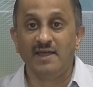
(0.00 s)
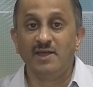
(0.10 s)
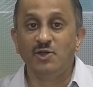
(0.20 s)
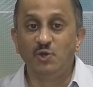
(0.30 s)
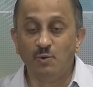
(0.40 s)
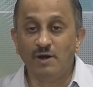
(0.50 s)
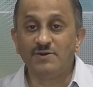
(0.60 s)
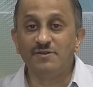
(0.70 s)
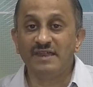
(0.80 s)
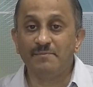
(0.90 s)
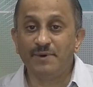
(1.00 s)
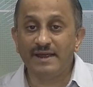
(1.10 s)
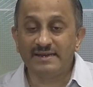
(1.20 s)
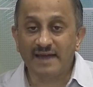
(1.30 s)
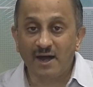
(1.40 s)
You want to
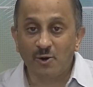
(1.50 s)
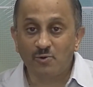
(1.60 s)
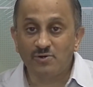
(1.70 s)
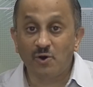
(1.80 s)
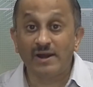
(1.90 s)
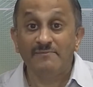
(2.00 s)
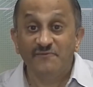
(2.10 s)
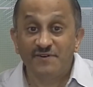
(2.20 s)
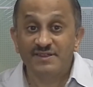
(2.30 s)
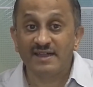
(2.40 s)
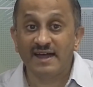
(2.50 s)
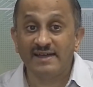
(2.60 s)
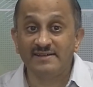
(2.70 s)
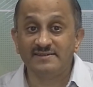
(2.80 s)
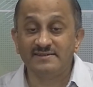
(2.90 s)
separate out or
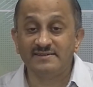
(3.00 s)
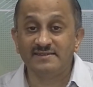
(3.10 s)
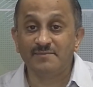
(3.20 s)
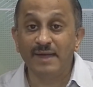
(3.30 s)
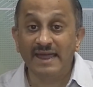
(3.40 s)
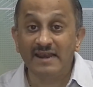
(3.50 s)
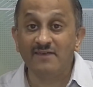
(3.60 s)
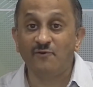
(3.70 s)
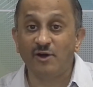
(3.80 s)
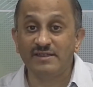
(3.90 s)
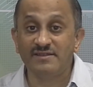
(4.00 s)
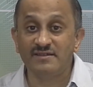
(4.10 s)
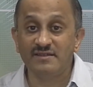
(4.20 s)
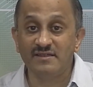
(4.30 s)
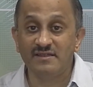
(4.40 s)
emphasize the male
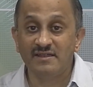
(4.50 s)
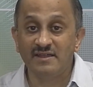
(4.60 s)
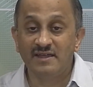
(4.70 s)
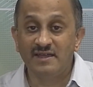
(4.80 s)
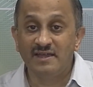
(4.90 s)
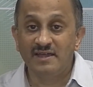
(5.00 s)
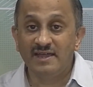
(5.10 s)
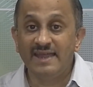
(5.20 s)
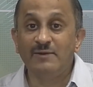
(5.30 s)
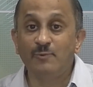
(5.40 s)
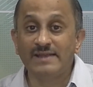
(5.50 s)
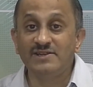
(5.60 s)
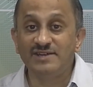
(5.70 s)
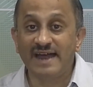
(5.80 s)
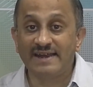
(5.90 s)
voices in one
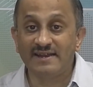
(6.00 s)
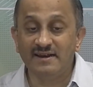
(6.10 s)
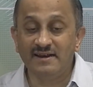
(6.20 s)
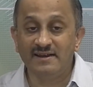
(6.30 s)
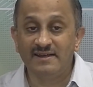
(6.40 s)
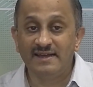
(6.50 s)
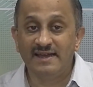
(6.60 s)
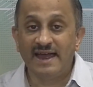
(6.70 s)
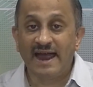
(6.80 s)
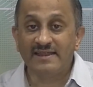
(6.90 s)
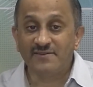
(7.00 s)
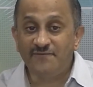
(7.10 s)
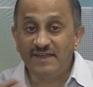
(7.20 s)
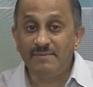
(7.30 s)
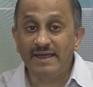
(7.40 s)
channel and the
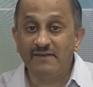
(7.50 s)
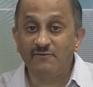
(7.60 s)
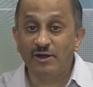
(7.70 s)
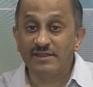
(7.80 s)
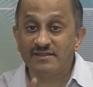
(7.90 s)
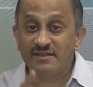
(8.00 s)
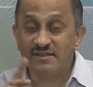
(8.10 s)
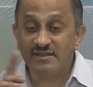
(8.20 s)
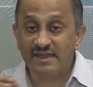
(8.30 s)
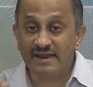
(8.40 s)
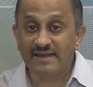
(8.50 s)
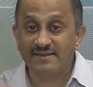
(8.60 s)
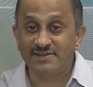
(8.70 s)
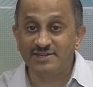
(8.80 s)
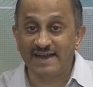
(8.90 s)
female voices in
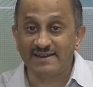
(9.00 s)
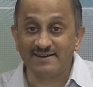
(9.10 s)
another channel.